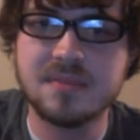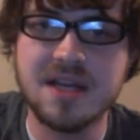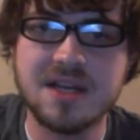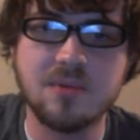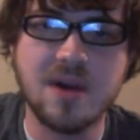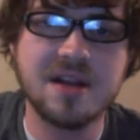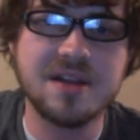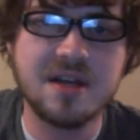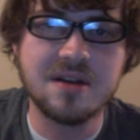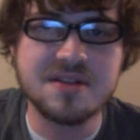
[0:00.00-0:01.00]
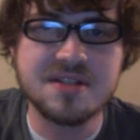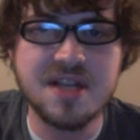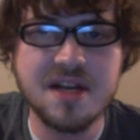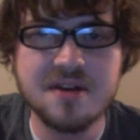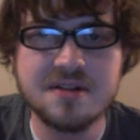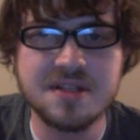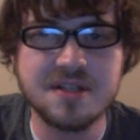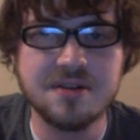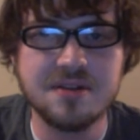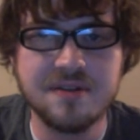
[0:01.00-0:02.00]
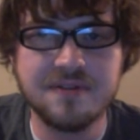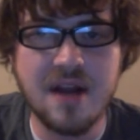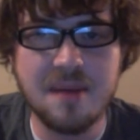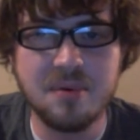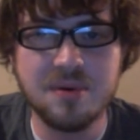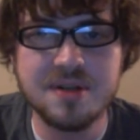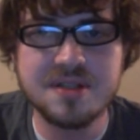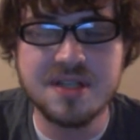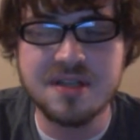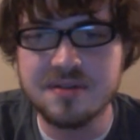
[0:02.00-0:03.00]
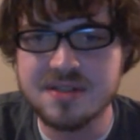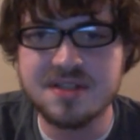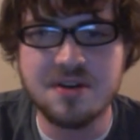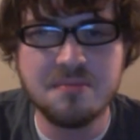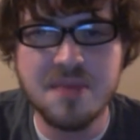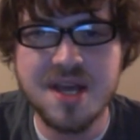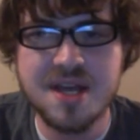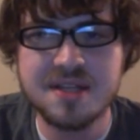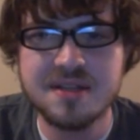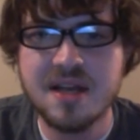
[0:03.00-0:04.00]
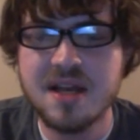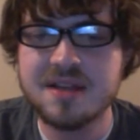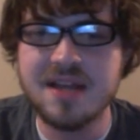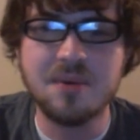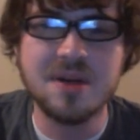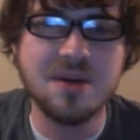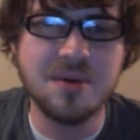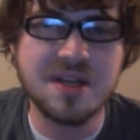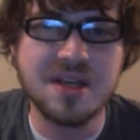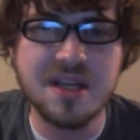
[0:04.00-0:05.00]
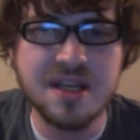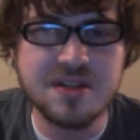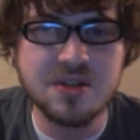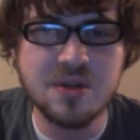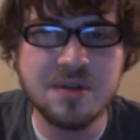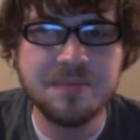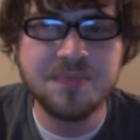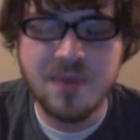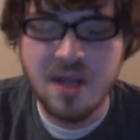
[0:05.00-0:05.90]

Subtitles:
railing stairs to kill the frat boys. He kills his own men, and that way no one can get to him.